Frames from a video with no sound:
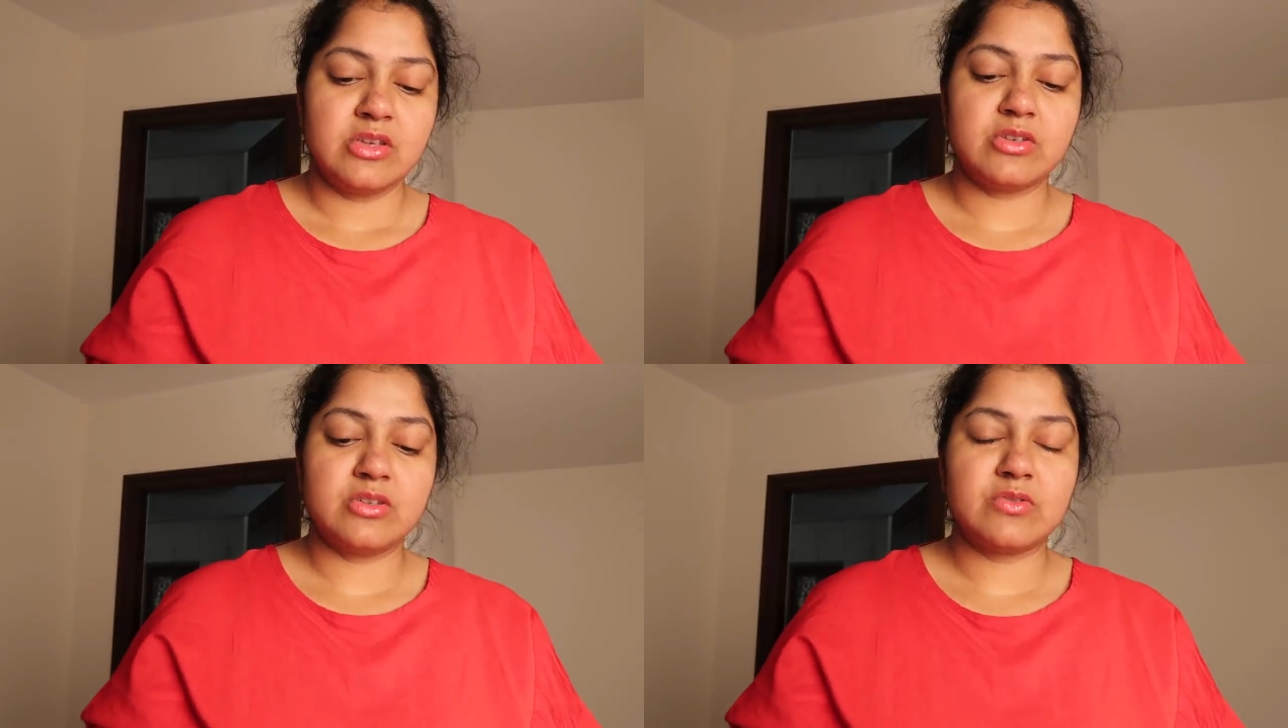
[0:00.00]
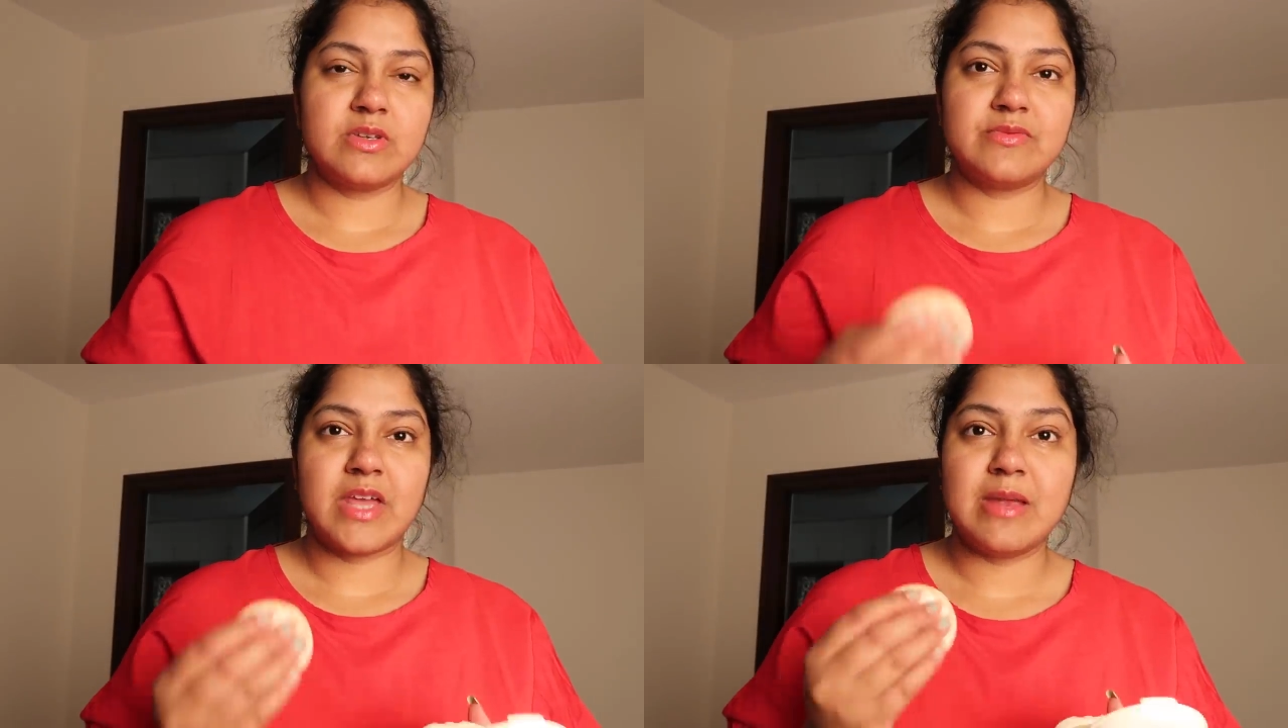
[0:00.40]
So this
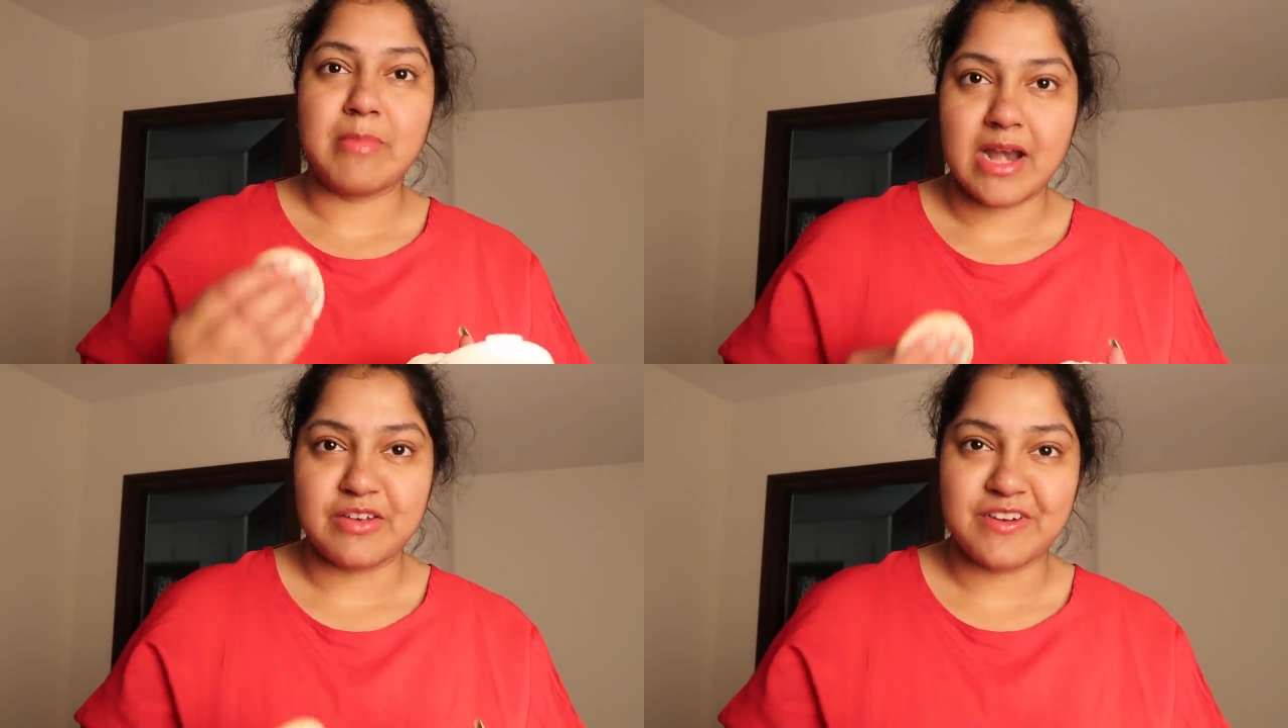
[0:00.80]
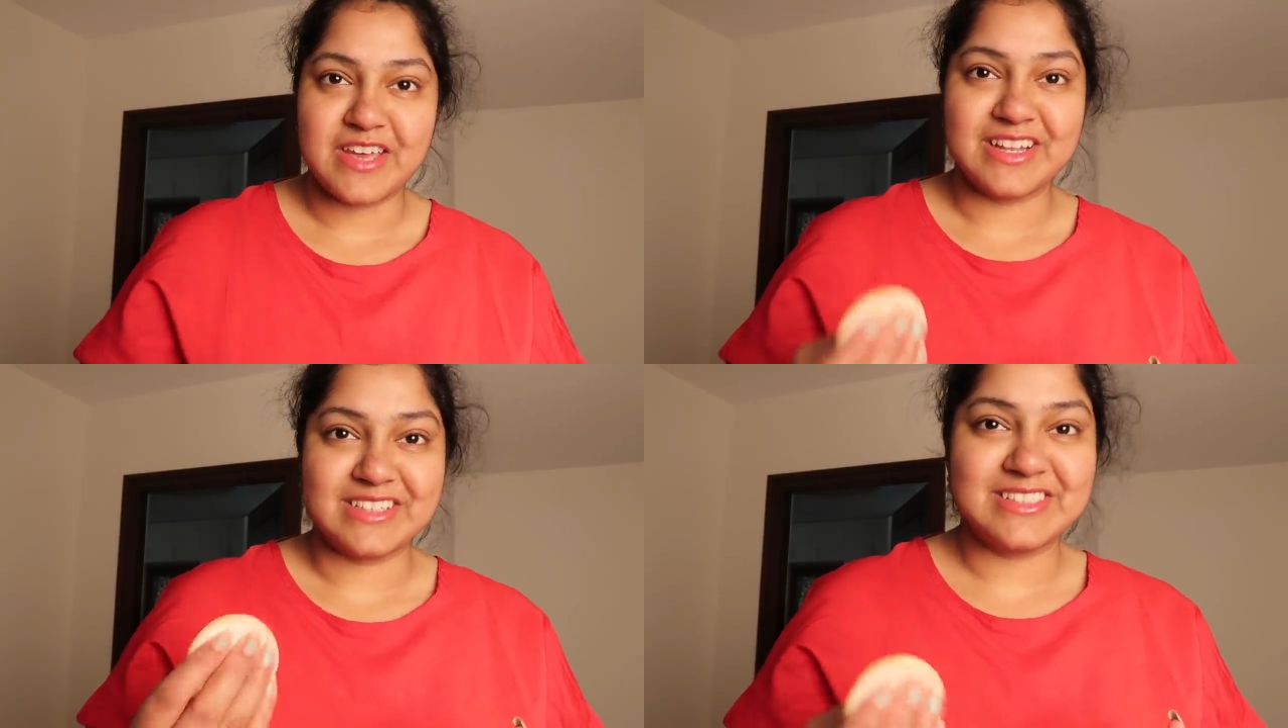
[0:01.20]
one's very
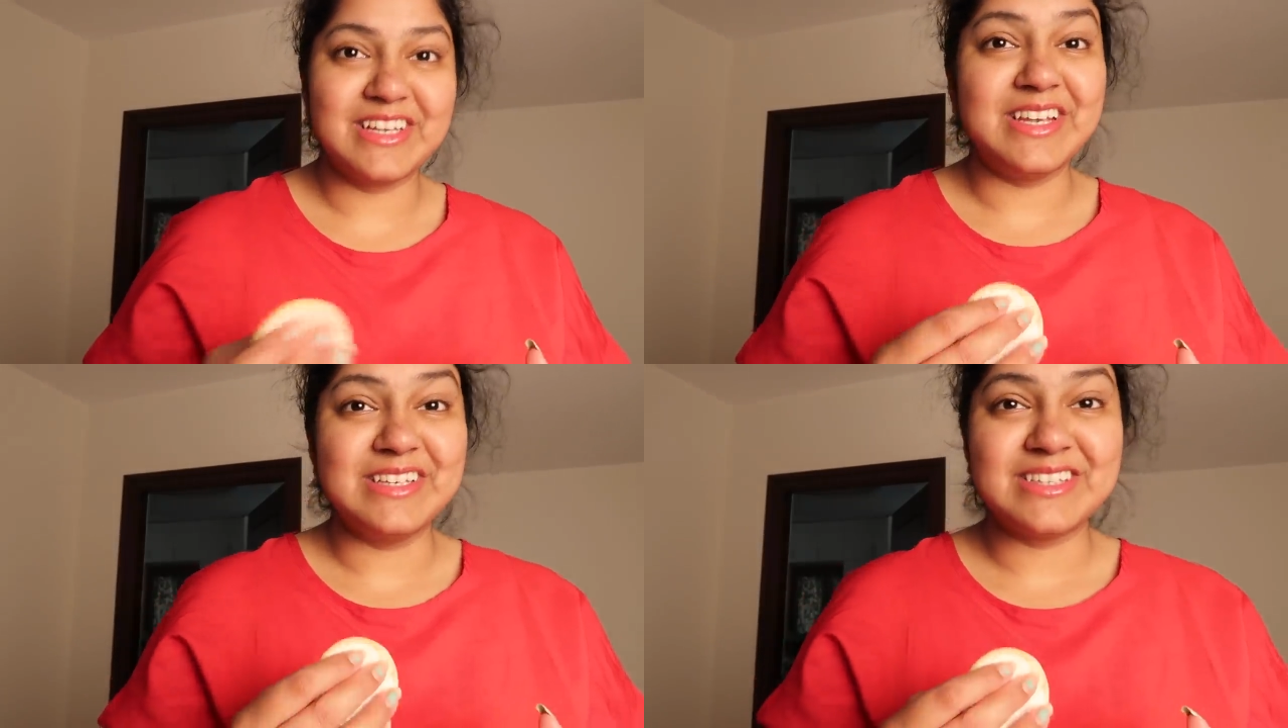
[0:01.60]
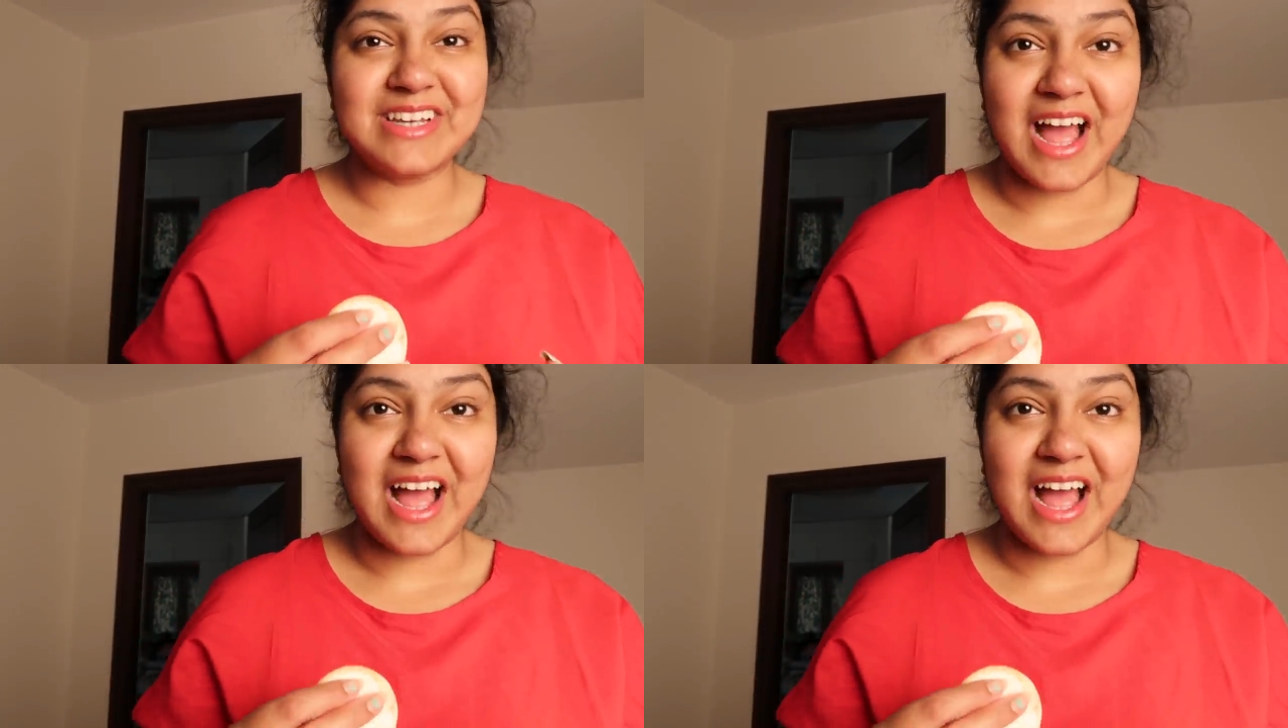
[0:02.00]
mattifying. That's the reason